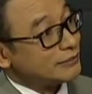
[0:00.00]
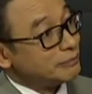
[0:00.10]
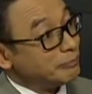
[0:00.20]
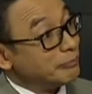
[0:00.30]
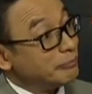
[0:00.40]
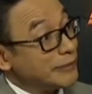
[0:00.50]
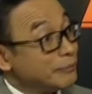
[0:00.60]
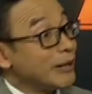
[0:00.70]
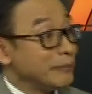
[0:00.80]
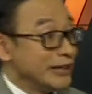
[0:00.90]
It
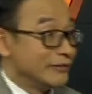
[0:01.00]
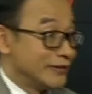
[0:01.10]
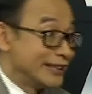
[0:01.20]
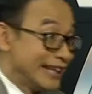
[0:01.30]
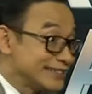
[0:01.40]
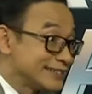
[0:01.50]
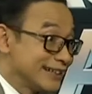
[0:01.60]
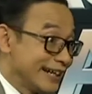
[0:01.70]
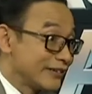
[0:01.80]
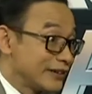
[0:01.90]
might be even lesser
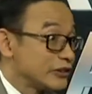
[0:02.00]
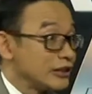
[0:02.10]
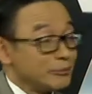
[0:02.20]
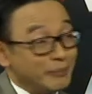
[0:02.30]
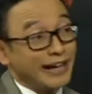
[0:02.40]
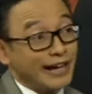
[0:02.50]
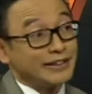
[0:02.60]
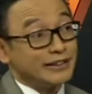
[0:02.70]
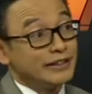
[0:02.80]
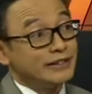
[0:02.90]
acreage, but higher
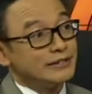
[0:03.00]
yield.